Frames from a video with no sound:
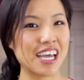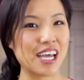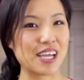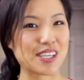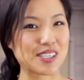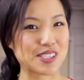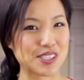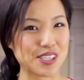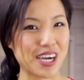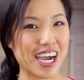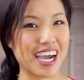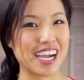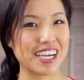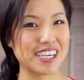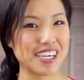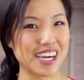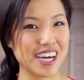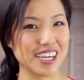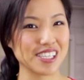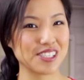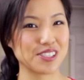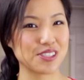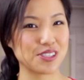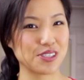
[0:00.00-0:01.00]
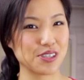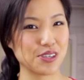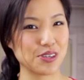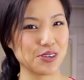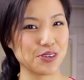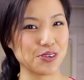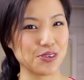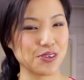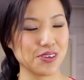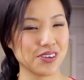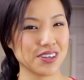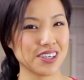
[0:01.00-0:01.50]
And try not
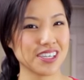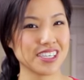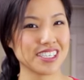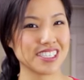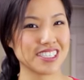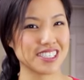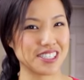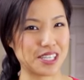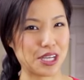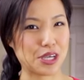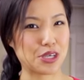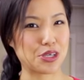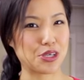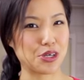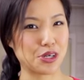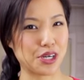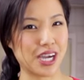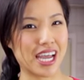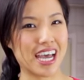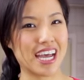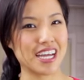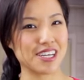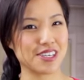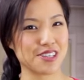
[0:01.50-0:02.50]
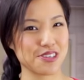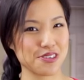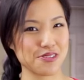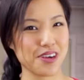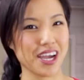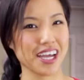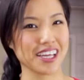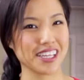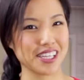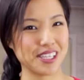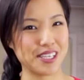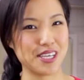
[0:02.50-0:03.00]
to stick your head
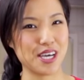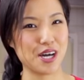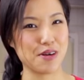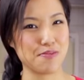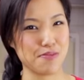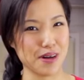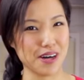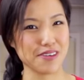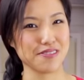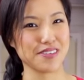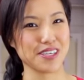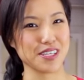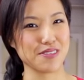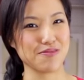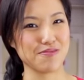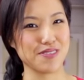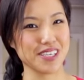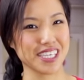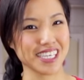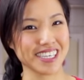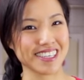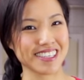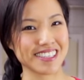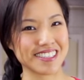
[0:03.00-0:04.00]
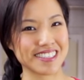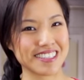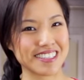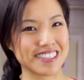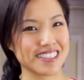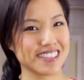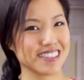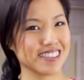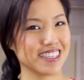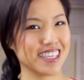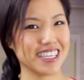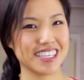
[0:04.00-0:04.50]
directly above it because
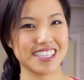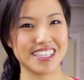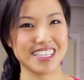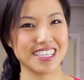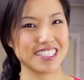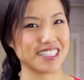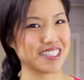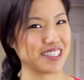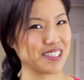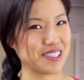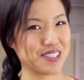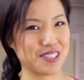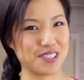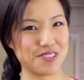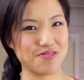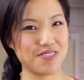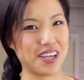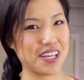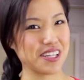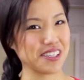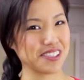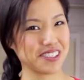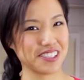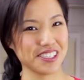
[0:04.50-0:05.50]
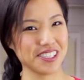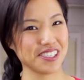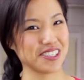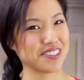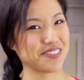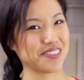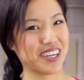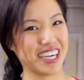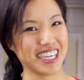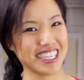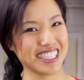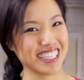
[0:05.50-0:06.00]
it doesn't smell good
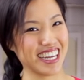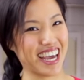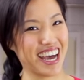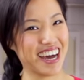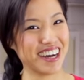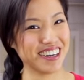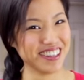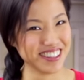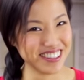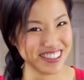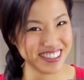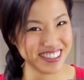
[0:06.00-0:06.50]
right now.